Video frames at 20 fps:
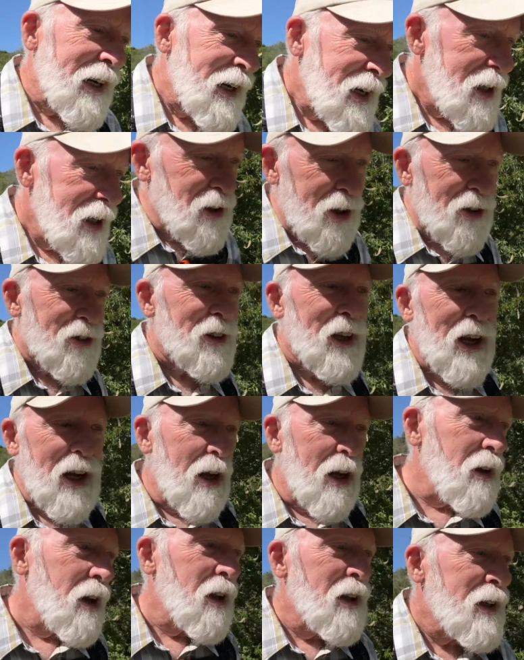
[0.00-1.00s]
just
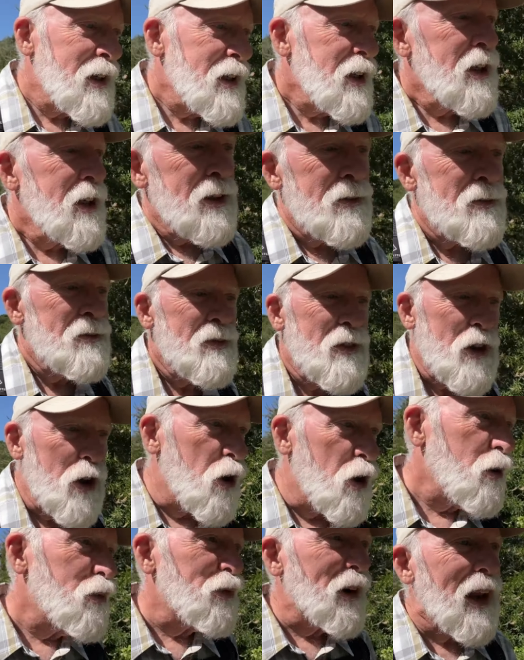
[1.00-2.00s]
tell
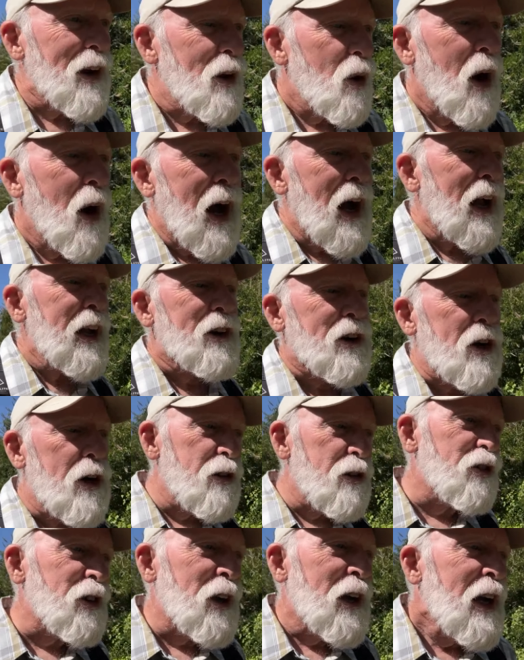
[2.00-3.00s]
your fellow
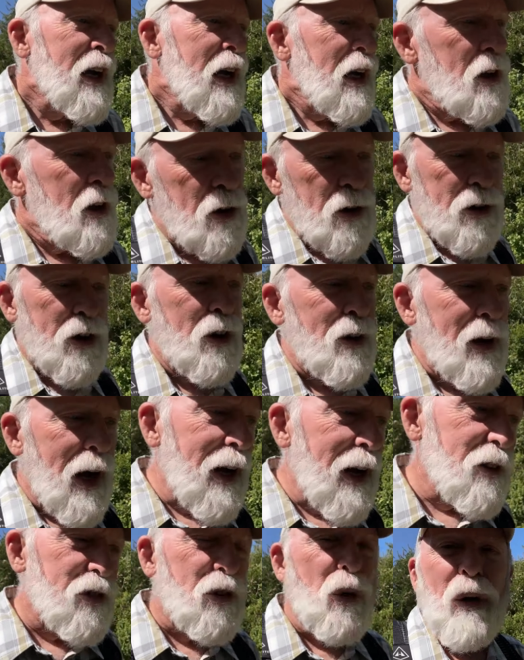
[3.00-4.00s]
hikers, look, you
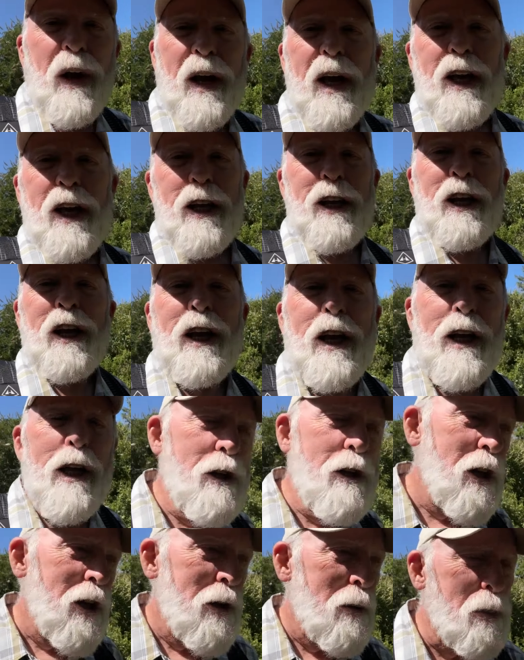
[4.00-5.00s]
guys go ahead
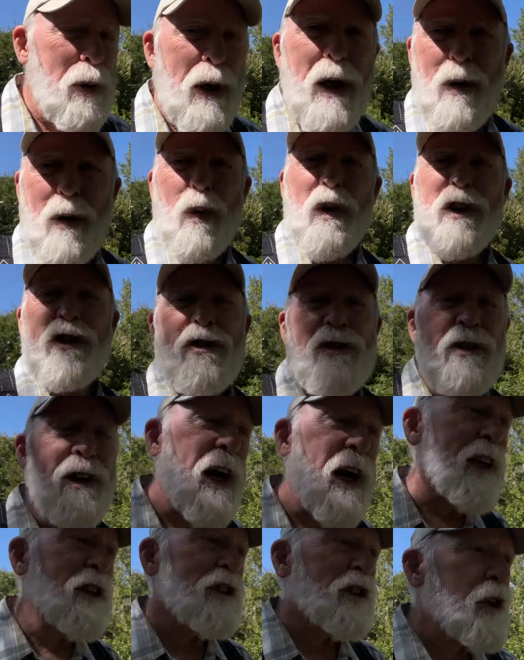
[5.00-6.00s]
and pick which
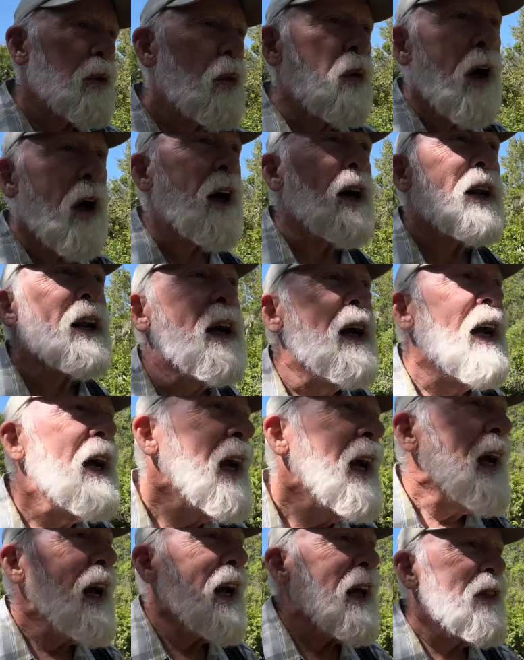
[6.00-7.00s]
site you want,
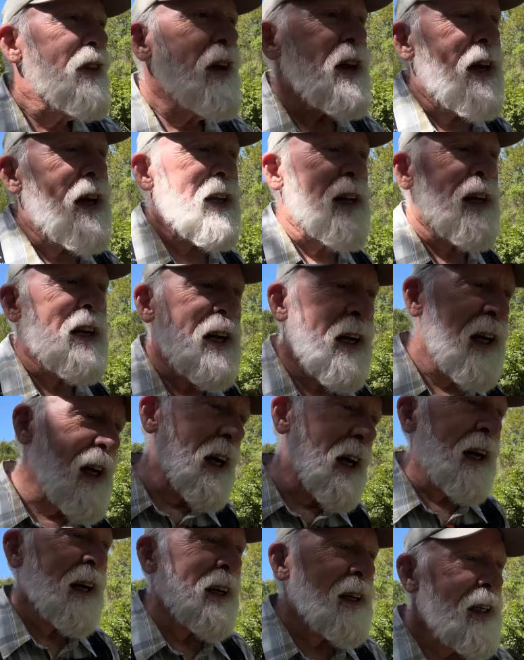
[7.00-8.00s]
and then
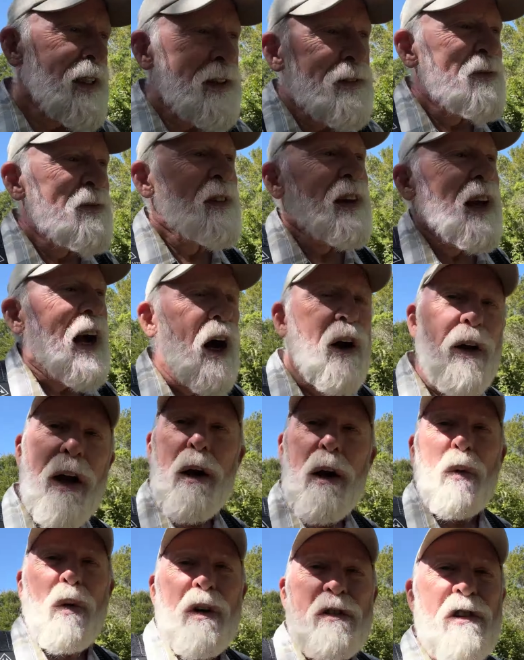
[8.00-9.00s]
I'll
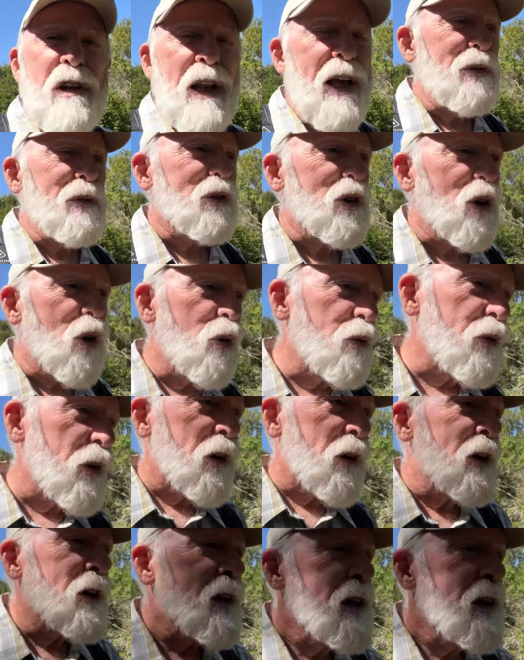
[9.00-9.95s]
get what's left over.